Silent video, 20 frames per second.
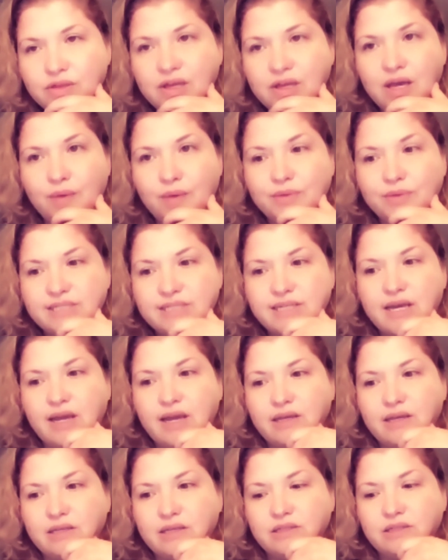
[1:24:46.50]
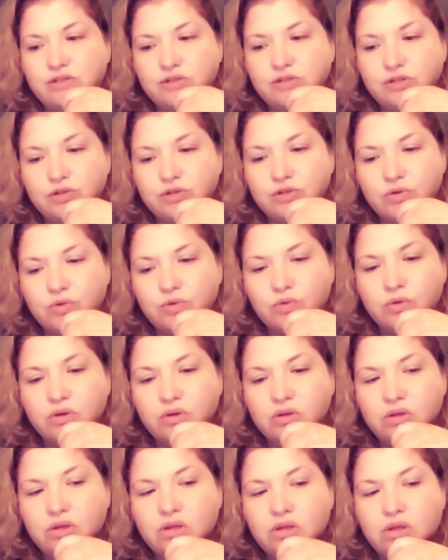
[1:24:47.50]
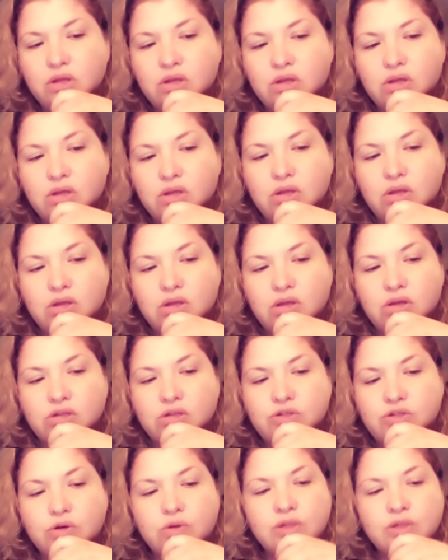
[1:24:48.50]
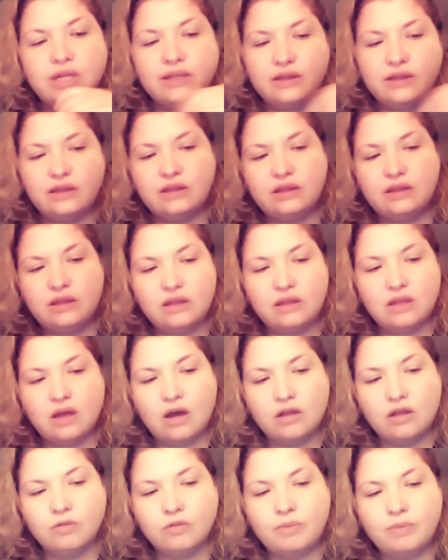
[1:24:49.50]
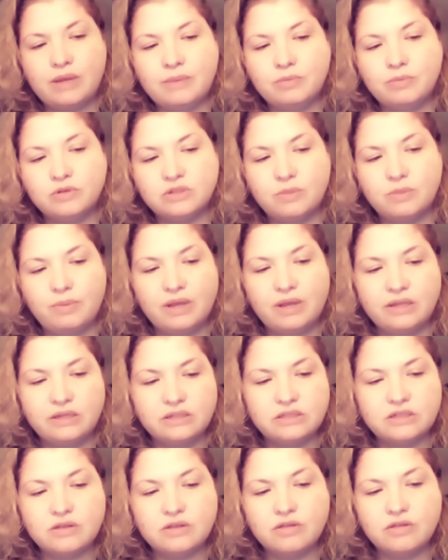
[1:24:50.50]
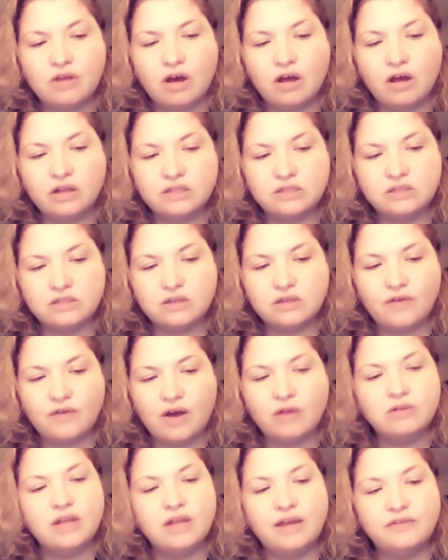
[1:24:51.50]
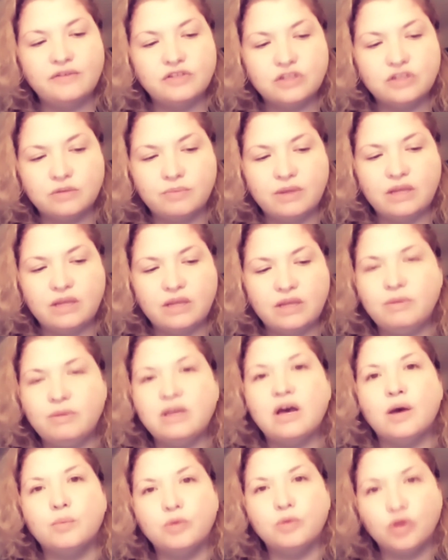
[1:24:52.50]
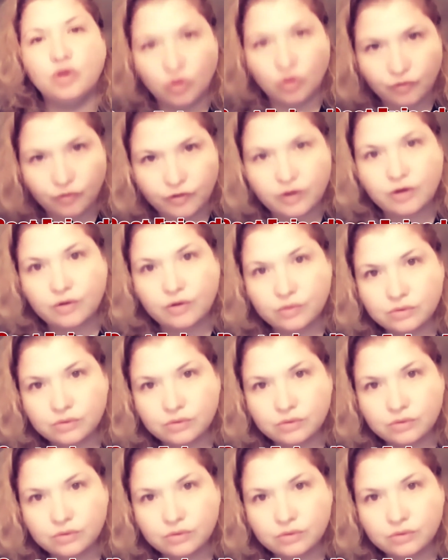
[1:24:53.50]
I would say is to don't let other people's opinions and thoughts of how life should be become your view.